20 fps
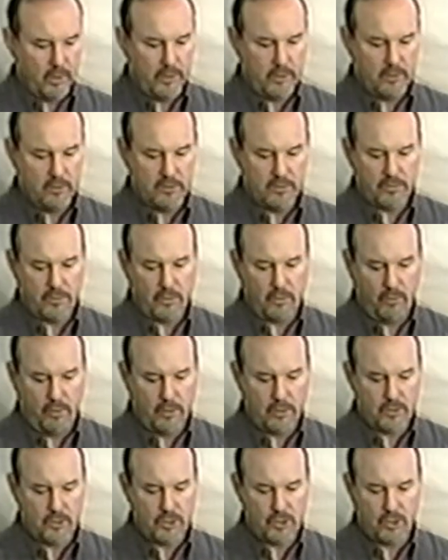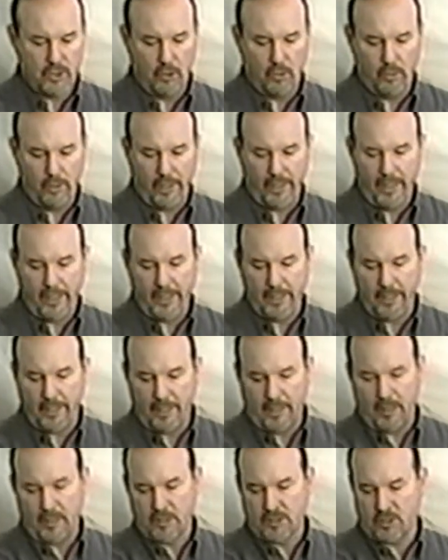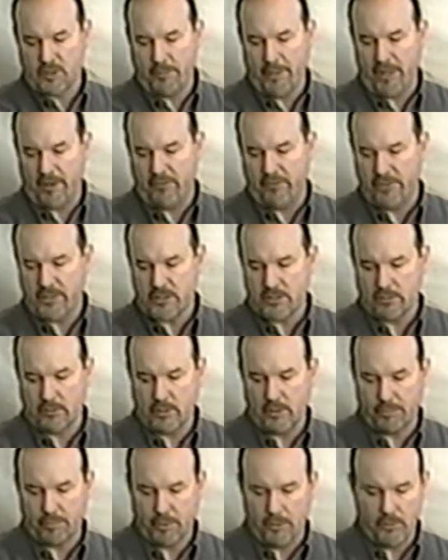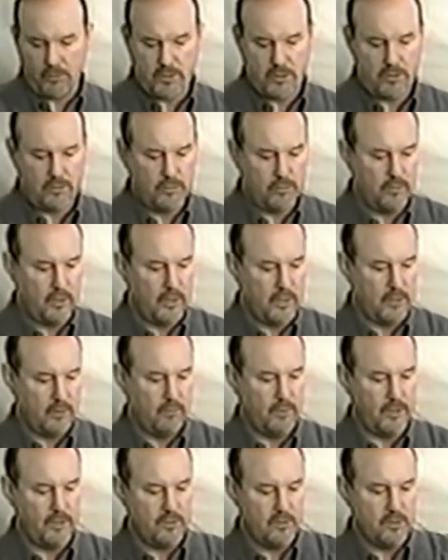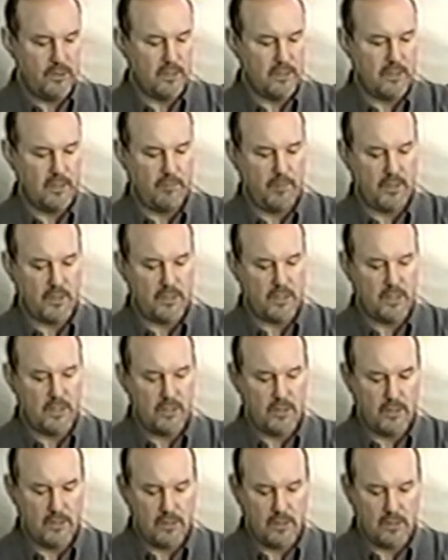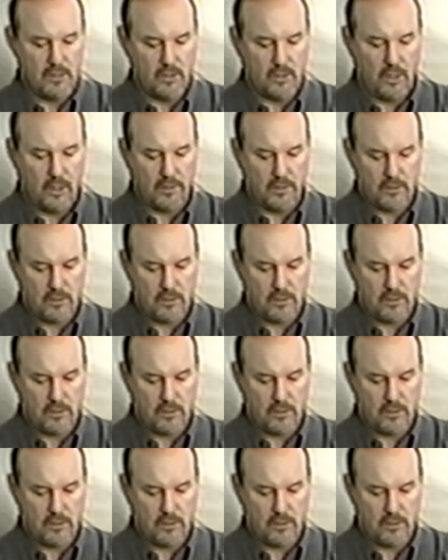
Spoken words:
to do is we're going to show a somatovisceral approach to reducing subluxation in this dog.